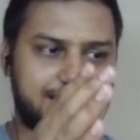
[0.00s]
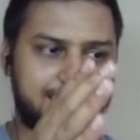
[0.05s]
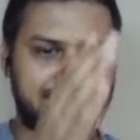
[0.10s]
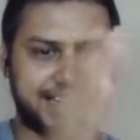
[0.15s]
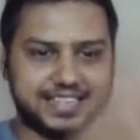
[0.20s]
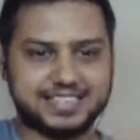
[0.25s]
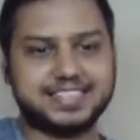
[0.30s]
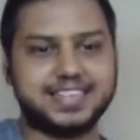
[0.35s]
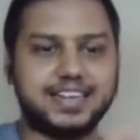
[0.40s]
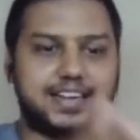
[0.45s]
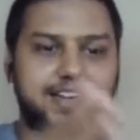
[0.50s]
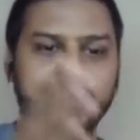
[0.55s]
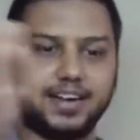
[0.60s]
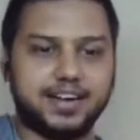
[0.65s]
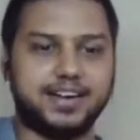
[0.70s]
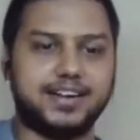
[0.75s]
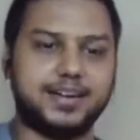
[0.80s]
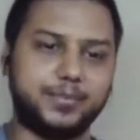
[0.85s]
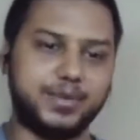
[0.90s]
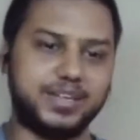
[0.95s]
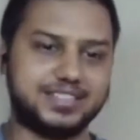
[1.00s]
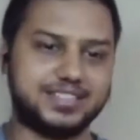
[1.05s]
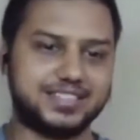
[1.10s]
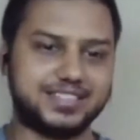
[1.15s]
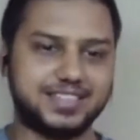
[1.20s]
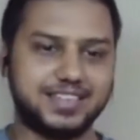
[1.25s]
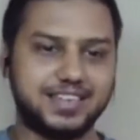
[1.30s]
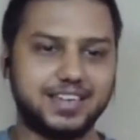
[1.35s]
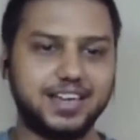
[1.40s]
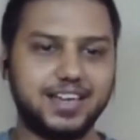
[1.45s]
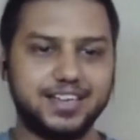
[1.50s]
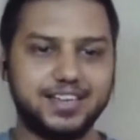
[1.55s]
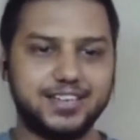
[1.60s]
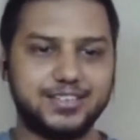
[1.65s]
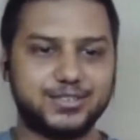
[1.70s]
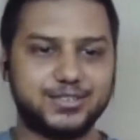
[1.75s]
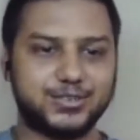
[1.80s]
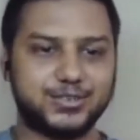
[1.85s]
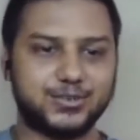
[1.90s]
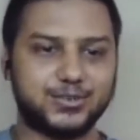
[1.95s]
testing, and database.
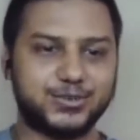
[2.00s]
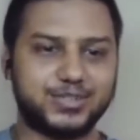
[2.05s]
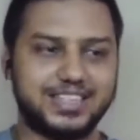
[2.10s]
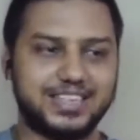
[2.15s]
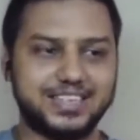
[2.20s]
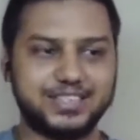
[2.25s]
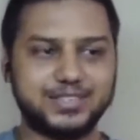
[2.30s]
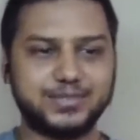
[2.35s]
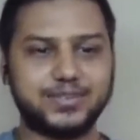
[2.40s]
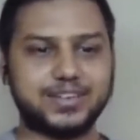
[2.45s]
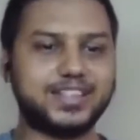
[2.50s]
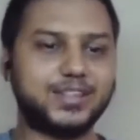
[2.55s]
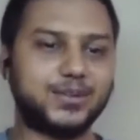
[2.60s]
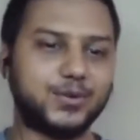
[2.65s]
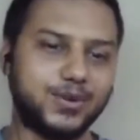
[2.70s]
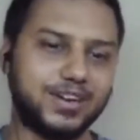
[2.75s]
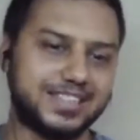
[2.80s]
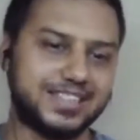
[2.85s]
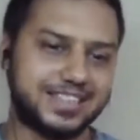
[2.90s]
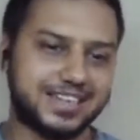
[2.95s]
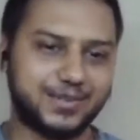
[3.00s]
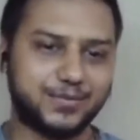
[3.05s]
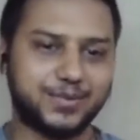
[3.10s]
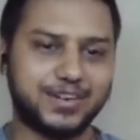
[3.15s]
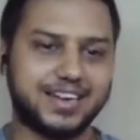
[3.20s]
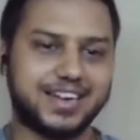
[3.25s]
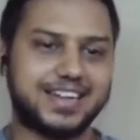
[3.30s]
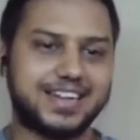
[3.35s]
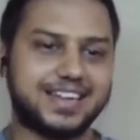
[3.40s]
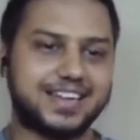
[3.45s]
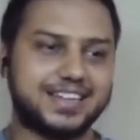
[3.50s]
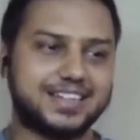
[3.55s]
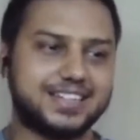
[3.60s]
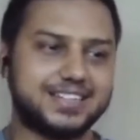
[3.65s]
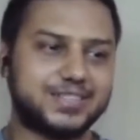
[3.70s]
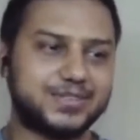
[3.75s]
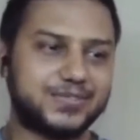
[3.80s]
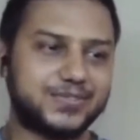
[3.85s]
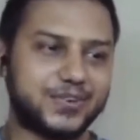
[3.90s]
So these were the only three verticals